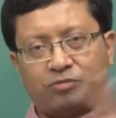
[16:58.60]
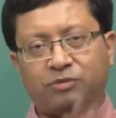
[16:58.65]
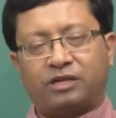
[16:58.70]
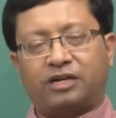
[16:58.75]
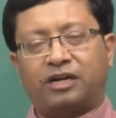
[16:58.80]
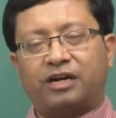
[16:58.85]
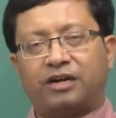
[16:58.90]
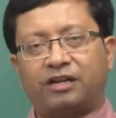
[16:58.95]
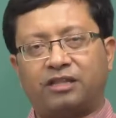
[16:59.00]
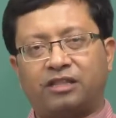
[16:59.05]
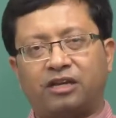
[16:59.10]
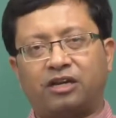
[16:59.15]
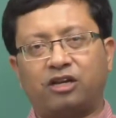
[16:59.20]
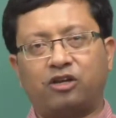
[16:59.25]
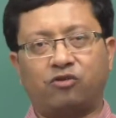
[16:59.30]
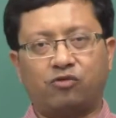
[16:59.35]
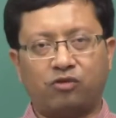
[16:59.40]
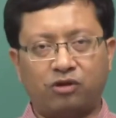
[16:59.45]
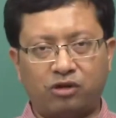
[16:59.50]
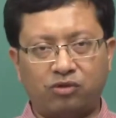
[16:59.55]
be greater than
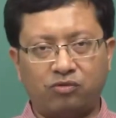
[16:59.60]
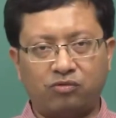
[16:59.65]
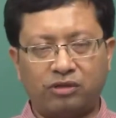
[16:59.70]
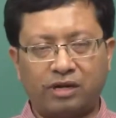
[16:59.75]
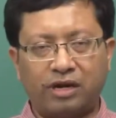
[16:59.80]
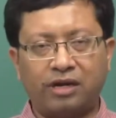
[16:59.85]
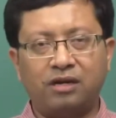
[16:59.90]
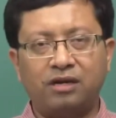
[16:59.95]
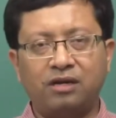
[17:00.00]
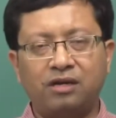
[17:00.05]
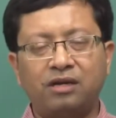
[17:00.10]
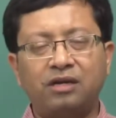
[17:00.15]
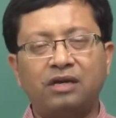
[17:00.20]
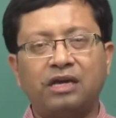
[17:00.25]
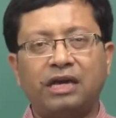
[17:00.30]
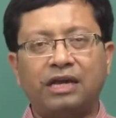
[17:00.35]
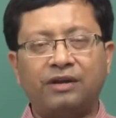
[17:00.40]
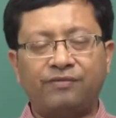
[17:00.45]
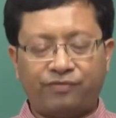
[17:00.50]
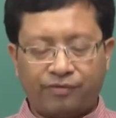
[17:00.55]
equal to that
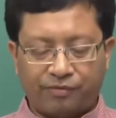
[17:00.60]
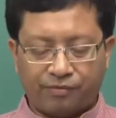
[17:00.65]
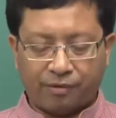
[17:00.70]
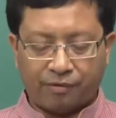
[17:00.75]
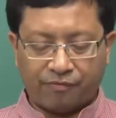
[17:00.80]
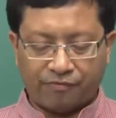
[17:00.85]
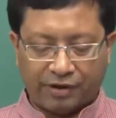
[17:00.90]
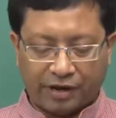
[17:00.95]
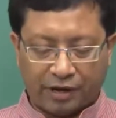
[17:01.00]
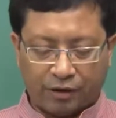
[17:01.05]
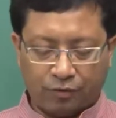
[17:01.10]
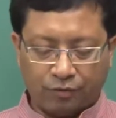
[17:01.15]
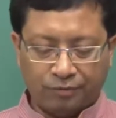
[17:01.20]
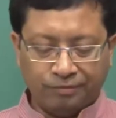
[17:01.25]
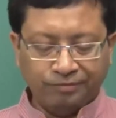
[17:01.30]
infimum value.